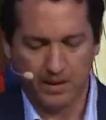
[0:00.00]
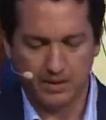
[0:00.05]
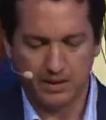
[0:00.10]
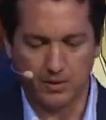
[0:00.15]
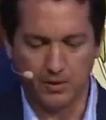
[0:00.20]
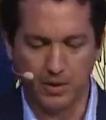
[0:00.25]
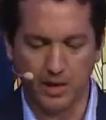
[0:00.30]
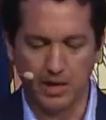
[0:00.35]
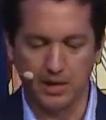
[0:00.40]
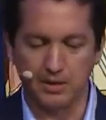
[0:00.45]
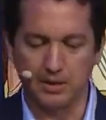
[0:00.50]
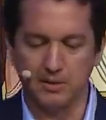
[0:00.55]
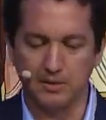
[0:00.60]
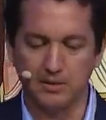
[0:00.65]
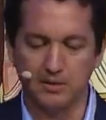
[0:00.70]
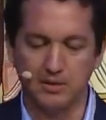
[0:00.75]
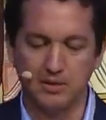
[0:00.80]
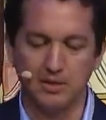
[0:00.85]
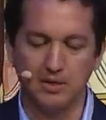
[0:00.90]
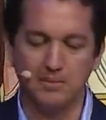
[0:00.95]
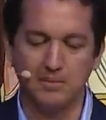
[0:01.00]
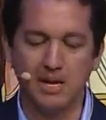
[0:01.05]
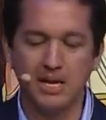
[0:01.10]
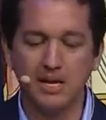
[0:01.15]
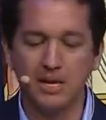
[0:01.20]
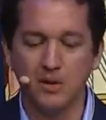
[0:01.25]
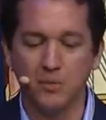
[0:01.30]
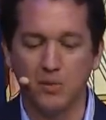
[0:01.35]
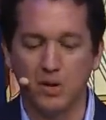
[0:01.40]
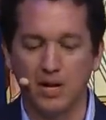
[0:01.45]
Now, uh, the, the
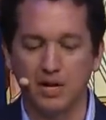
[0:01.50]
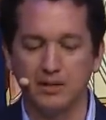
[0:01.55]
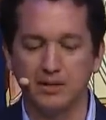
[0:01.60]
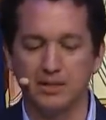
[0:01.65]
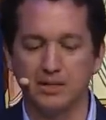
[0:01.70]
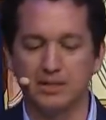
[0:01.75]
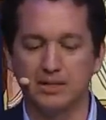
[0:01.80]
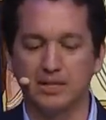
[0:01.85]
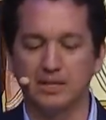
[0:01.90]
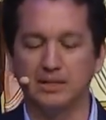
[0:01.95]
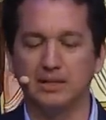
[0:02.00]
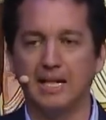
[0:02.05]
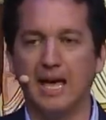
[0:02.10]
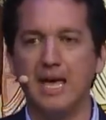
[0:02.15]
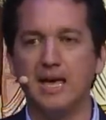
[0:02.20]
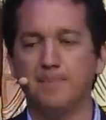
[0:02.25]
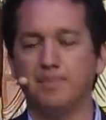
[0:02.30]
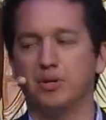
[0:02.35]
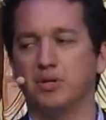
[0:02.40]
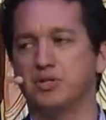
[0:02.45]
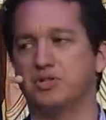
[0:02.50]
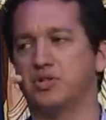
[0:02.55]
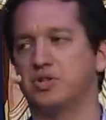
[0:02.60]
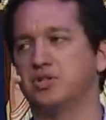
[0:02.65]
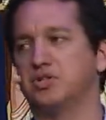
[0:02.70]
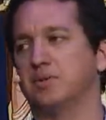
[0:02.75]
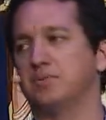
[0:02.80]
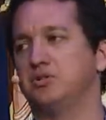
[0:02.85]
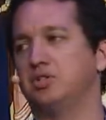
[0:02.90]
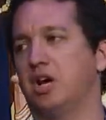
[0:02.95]
immediate one, the, the
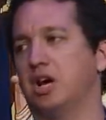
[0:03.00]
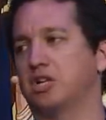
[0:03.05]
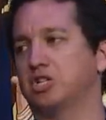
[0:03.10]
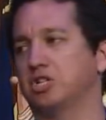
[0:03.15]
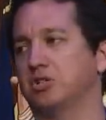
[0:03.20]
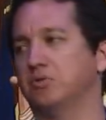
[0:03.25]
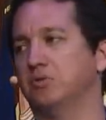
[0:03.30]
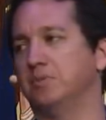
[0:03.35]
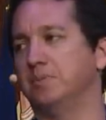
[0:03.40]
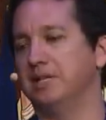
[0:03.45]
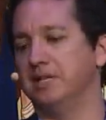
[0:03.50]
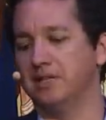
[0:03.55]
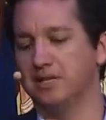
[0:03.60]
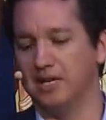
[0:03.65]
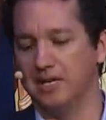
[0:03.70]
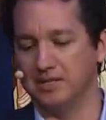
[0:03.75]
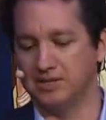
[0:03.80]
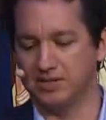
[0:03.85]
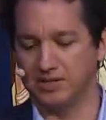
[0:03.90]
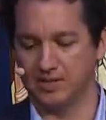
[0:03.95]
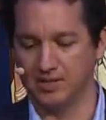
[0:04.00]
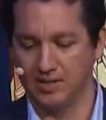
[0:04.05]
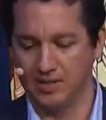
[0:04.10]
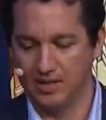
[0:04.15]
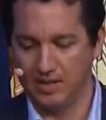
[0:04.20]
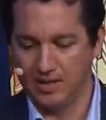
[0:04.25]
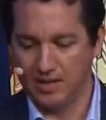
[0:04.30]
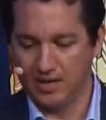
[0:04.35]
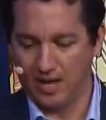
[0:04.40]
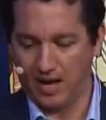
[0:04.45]
layperson's objection will be this
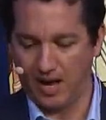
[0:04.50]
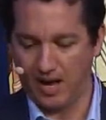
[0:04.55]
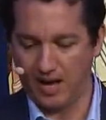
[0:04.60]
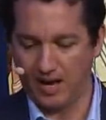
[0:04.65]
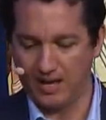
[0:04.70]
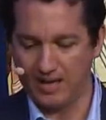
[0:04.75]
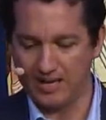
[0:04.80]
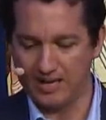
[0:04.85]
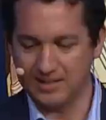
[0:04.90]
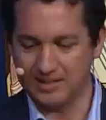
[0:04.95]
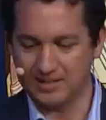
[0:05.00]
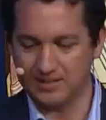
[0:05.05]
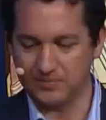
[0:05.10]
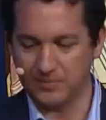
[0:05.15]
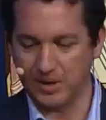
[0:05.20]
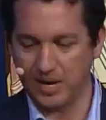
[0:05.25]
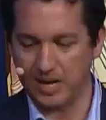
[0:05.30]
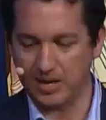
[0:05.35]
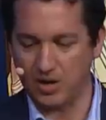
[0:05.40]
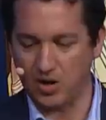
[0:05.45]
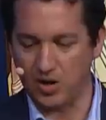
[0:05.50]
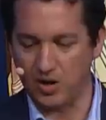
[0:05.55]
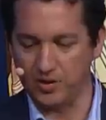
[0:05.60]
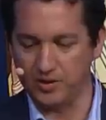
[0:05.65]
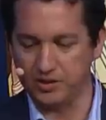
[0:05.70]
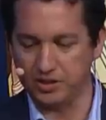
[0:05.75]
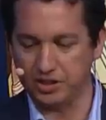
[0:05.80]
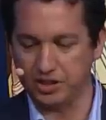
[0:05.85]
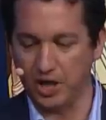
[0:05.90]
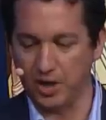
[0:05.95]
uh, it's what I call
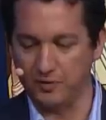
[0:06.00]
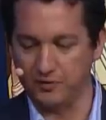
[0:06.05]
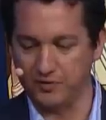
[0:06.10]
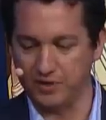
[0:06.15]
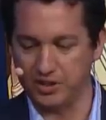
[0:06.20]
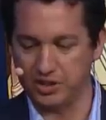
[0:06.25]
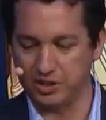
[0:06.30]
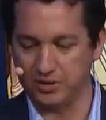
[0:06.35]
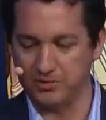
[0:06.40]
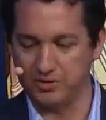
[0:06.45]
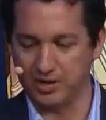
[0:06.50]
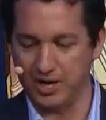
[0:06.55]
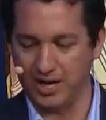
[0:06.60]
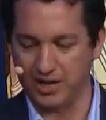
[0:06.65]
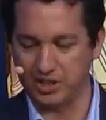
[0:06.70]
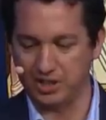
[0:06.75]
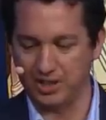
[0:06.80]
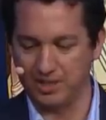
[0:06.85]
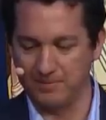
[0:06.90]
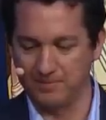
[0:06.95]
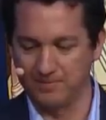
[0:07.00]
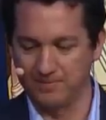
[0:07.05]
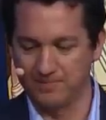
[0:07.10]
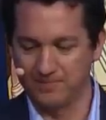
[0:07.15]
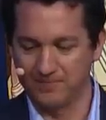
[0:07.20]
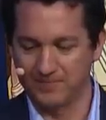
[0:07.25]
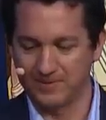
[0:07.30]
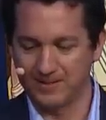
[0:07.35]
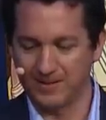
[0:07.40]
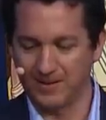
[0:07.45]
the shellfish objection.
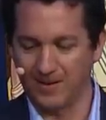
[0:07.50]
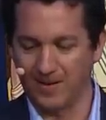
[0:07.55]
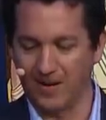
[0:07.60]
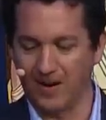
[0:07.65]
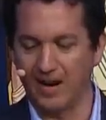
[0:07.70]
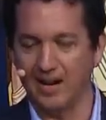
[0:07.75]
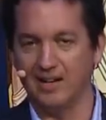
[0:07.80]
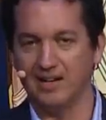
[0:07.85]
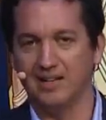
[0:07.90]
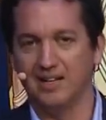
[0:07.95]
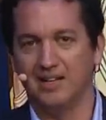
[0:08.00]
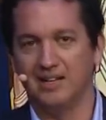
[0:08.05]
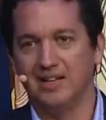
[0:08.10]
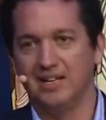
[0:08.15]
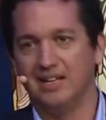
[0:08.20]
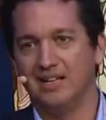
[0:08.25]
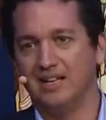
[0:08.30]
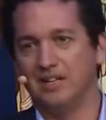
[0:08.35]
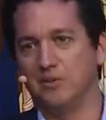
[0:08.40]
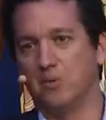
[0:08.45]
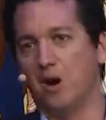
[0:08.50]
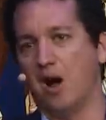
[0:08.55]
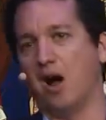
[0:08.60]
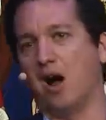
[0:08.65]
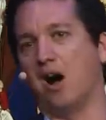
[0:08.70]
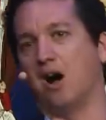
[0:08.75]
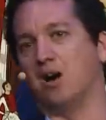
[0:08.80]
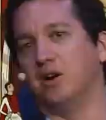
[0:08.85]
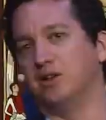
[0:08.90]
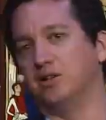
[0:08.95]
All right?
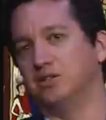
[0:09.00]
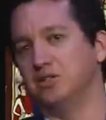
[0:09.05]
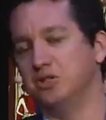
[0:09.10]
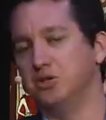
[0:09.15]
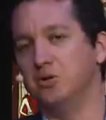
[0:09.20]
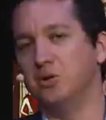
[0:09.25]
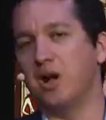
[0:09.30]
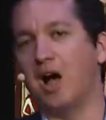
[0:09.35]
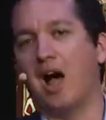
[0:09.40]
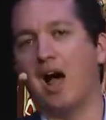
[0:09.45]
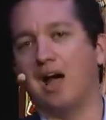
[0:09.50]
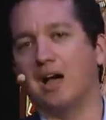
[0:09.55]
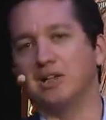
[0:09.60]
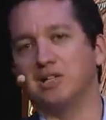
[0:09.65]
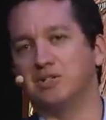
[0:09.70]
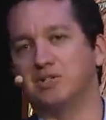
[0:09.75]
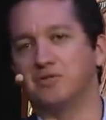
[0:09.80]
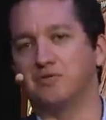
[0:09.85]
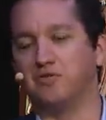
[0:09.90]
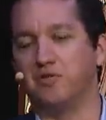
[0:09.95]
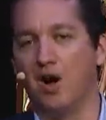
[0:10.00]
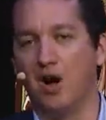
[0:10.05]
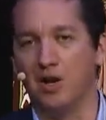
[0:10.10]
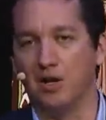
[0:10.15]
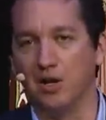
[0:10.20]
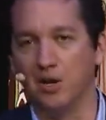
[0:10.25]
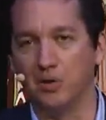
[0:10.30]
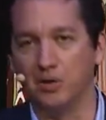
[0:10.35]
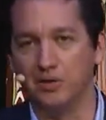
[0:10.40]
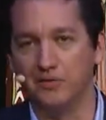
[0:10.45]
Well, you guys
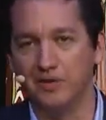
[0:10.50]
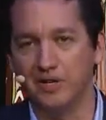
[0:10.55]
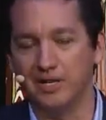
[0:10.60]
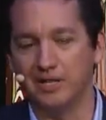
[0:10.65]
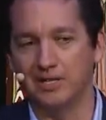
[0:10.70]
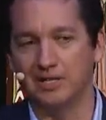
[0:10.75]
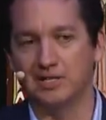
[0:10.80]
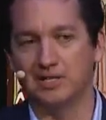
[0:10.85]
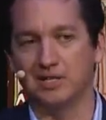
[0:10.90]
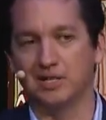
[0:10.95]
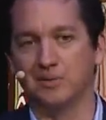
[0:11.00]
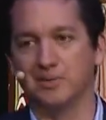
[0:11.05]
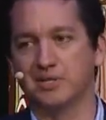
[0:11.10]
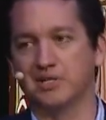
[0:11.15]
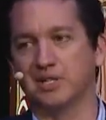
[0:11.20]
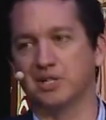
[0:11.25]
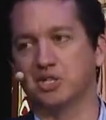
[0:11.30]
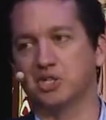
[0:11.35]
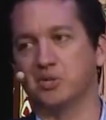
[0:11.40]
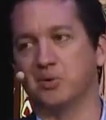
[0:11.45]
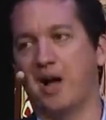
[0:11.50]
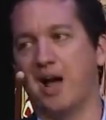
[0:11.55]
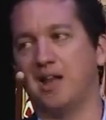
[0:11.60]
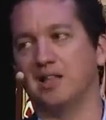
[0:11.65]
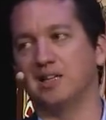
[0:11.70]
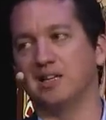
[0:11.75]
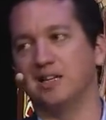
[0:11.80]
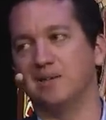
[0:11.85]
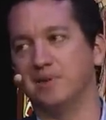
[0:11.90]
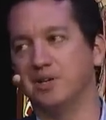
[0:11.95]
follow Leviticus on
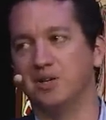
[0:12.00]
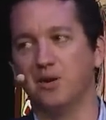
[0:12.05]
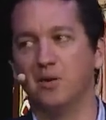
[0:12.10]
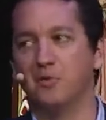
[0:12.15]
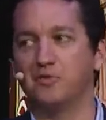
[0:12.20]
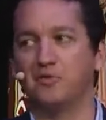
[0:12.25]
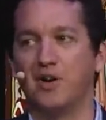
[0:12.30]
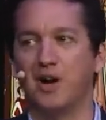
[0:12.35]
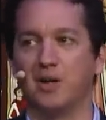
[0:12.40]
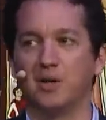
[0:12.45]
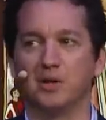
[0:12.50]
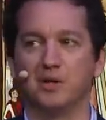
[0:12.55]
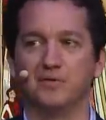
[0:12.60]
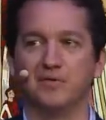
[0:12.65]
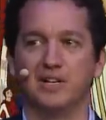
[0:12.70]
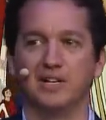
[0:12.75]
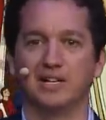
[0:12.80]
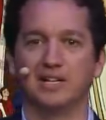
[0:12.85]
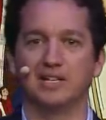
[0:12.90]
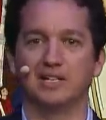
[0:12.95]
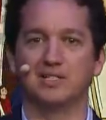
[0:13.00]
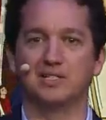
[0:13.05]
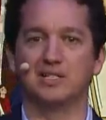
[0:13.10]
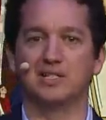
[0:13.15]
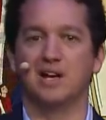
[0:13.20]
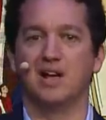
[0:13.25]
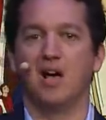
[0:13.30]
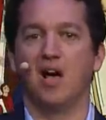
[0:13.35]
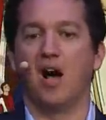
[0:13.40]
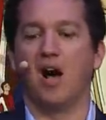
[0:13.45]
homosexuality, but you don't follow
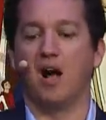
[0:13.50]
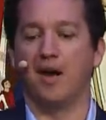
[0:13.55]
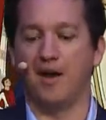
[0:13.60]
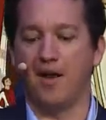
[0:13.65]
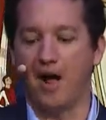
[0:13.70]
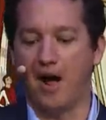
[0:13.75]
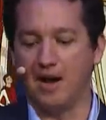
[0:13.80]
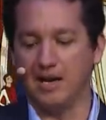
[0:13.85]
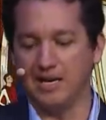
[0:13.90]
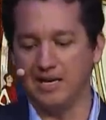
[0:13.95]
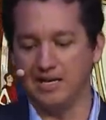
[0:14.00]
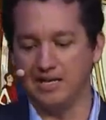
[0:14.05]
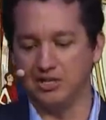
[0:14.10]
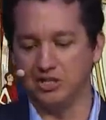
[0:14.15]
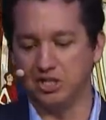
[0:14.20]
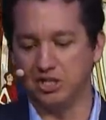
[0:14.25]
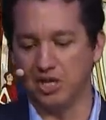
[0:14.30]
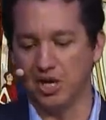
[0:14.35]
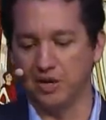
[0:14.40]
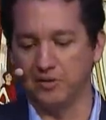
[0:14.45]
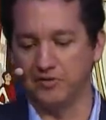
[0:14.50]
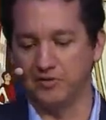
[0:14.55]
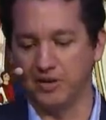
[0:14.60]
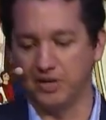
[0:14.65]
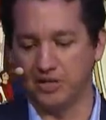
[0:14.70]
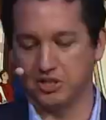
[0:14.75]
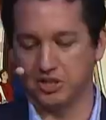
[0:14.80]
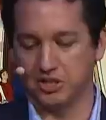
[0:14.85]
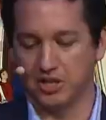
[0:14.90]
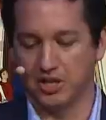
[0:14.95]
Leviticus on not eating
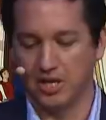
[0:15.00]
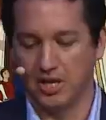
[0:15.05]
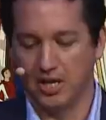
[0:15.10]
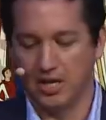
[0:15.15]
shellfish.